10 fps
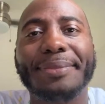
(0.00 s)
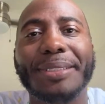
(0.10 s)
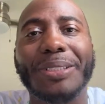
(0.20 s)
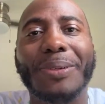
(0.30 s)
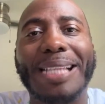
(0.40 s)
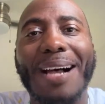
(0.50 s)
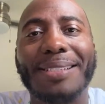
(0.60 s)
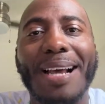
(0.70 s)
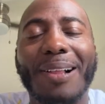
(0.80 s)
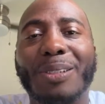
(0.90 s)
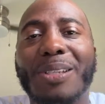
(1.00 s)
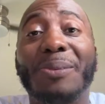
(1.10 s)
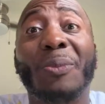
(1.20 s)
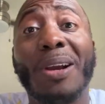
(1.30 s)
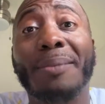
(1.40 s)
$3,000 on
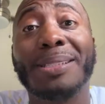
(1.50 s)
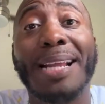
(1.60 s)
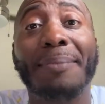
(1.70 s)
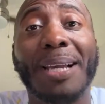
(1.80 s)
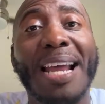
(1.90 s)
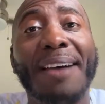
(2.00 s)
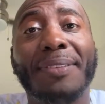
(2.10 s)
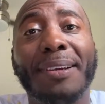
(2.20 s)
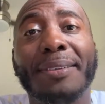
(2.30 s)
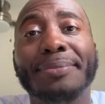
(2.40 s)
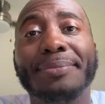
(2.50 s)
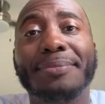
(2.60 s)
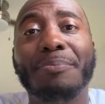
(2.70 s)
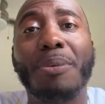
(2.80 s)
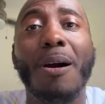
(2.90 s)
some rims that I'm gonna have to
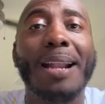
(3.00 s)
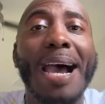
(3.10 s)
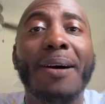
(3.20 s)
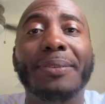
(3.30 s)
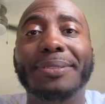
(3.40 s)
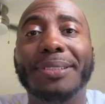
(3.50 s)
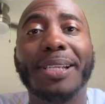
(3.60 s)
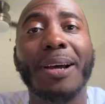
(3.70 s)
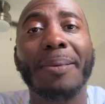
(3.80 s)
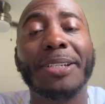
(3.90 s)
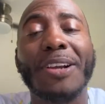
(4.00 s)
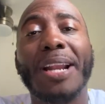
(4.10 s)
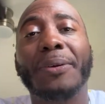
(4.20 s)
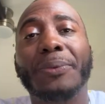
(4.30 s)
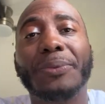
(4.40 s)
part out, try
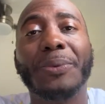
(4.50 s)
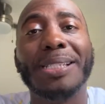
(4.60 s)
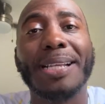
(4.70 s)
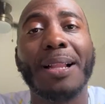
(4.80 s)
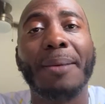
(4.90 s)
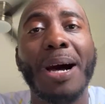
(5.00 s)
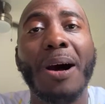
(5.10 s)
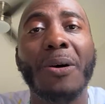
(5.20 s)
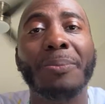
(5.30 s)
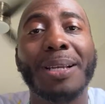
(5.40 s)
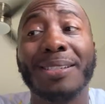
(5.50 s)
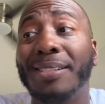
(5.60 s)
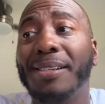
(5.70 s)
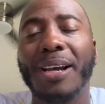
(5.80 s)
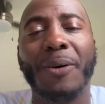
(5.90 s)
to resell on my own, because
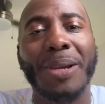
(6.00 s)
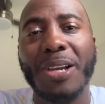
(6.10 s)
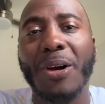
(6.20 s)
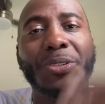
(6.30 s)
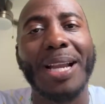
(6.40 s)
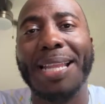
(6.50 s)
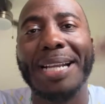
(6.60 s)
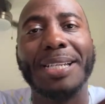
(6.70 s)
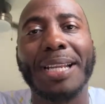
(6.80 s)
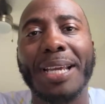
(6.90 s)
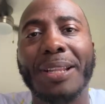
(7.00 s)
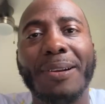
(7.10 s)
when you go trade that shit in, their